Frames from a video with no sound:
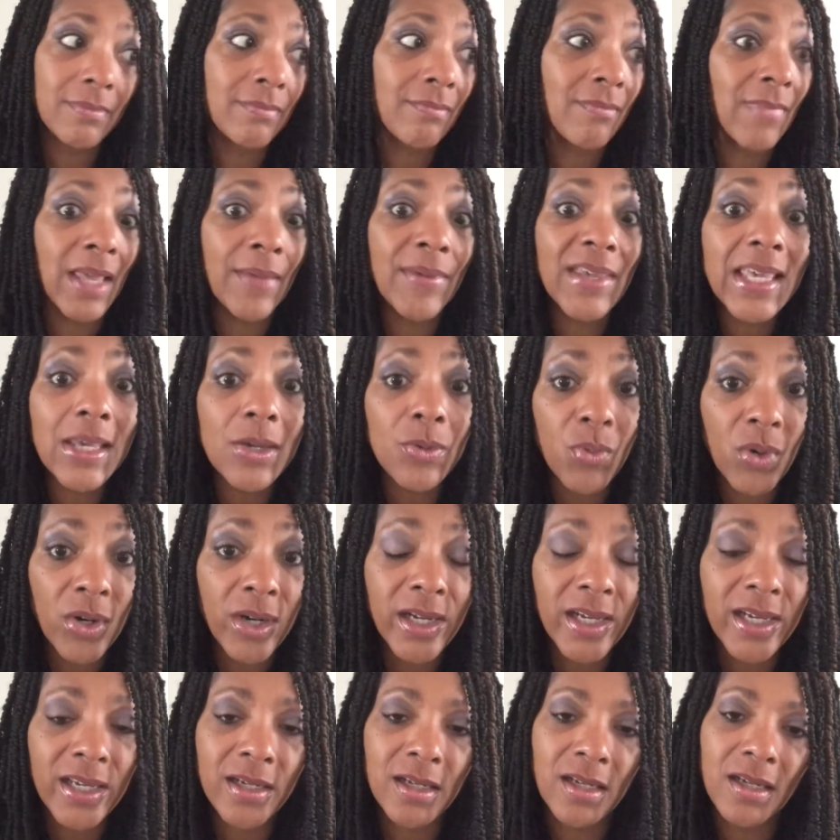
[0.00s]
Maybe you
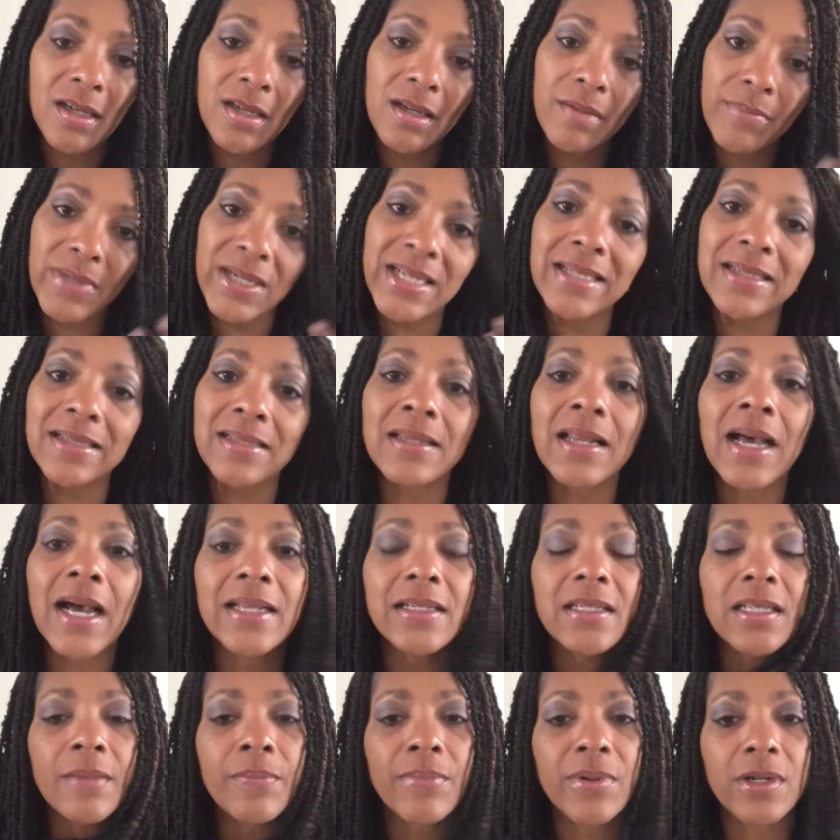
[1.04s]
would, but it's not
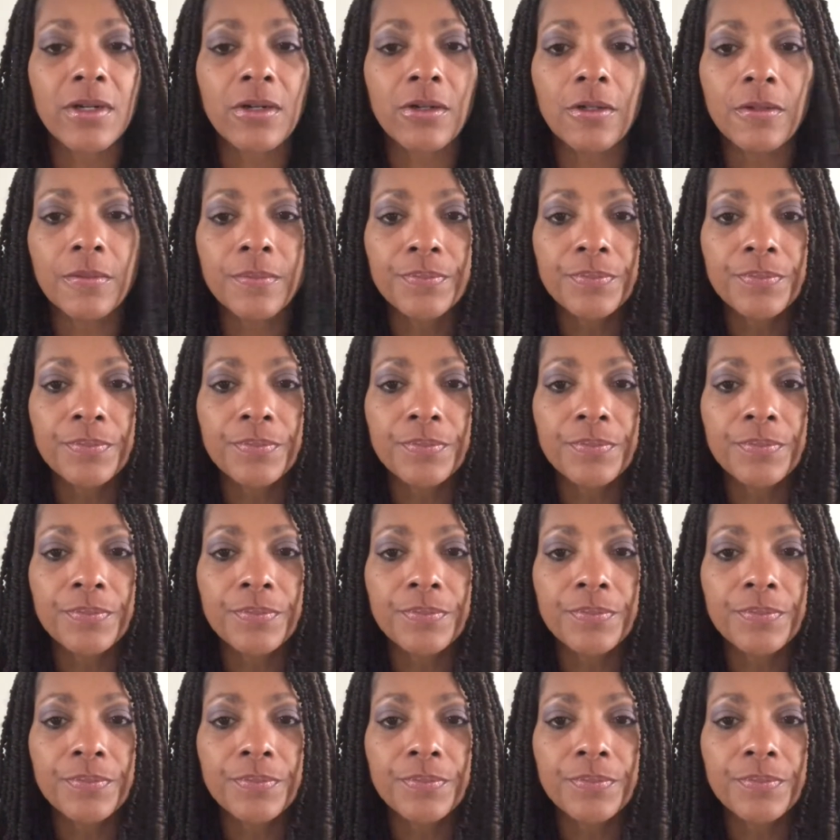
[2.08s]
typical.